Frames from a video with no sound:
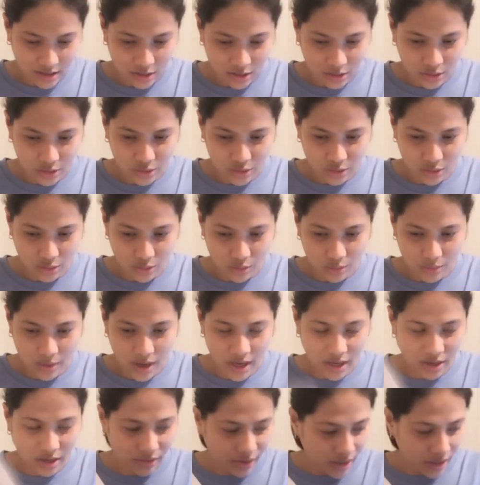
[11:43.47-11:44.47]
so
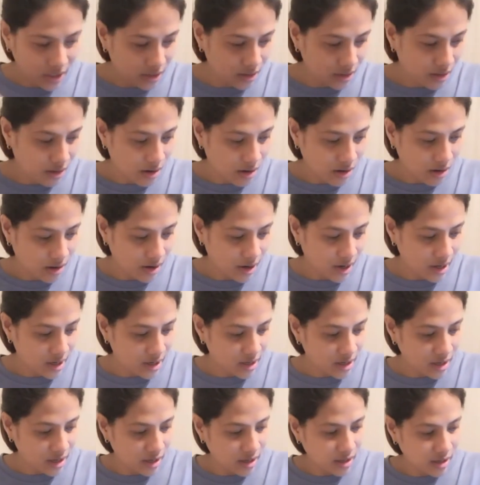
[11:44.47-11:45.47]
my green
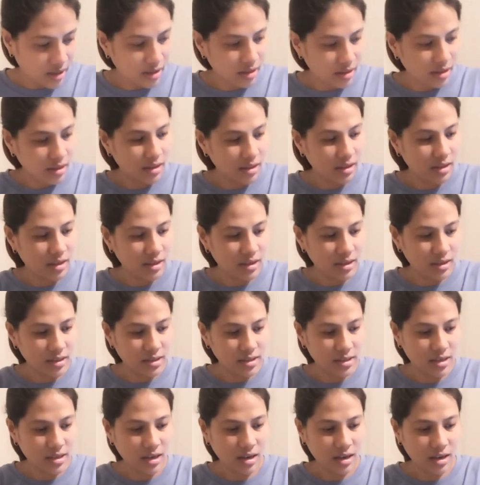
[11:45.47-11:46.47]
card and
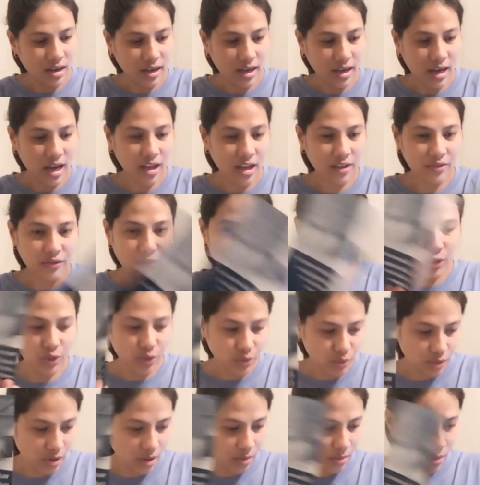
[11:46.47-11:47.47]
this, a guide for
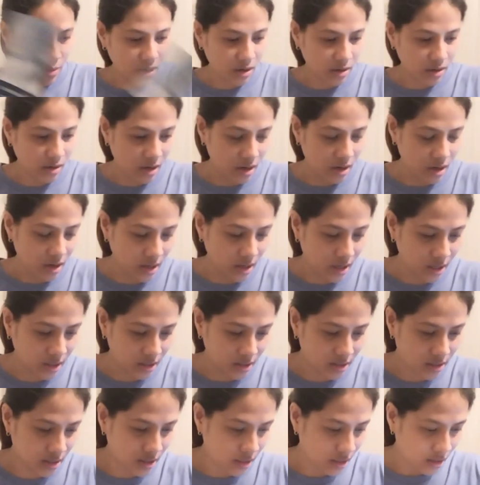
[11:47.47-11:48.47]
new
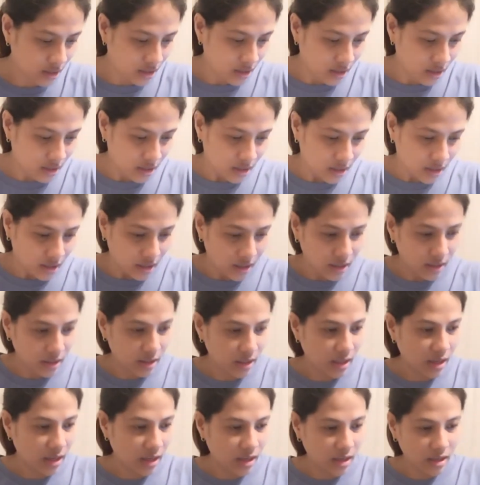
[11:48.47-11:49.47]
immigrant. And
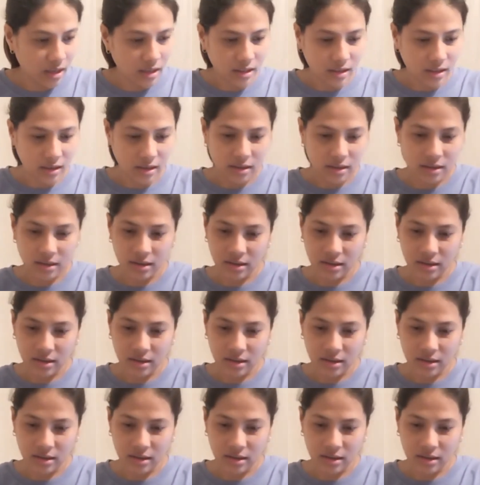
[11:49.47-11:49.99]
then,